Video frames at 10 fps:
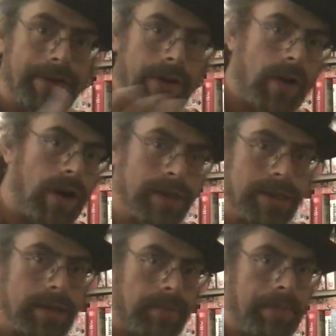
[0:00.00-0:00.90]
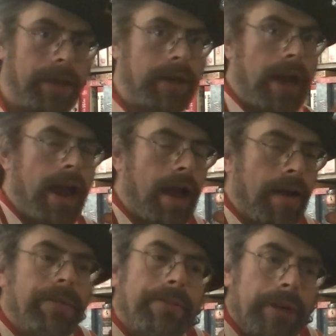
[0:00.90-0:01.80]
to cause something to
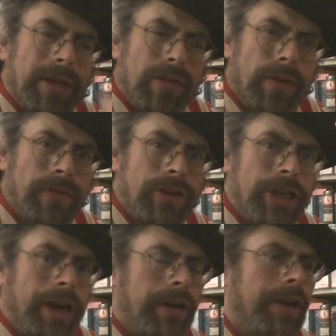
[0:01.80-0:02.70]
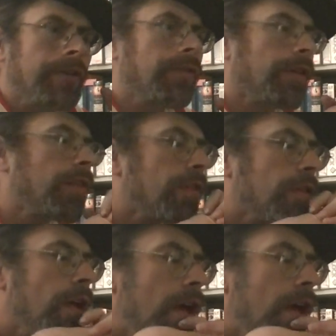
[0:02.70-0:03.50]
happen because you have shared interests